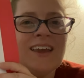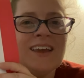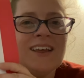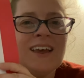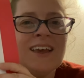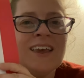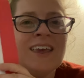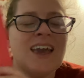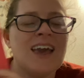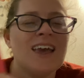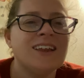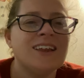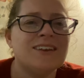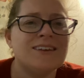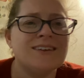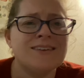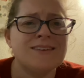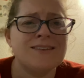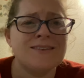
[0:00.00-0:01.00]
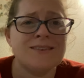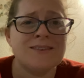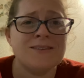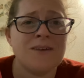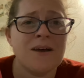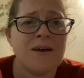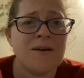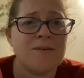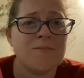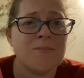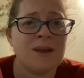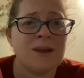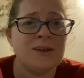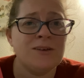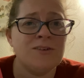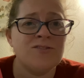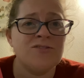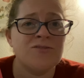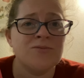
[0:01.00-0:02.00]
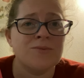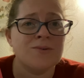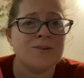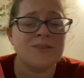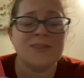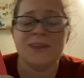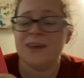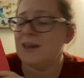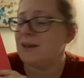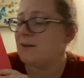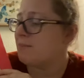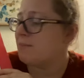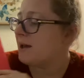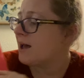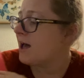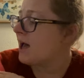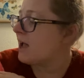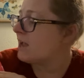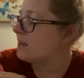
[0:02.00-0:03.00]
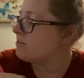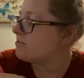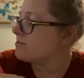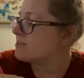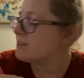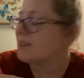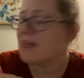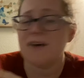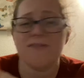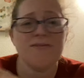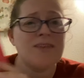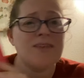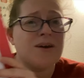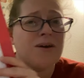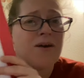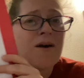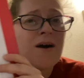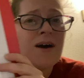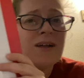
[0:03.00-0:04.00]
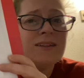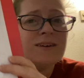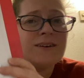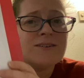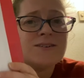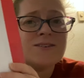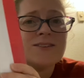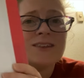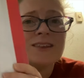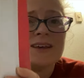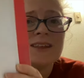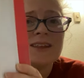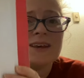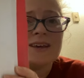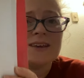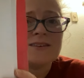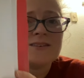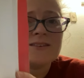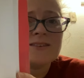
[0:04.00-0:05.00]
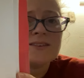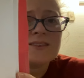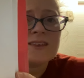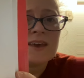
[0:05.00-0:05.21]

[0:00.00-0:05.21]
again, this is not my usual thing, but I just love the colors in this.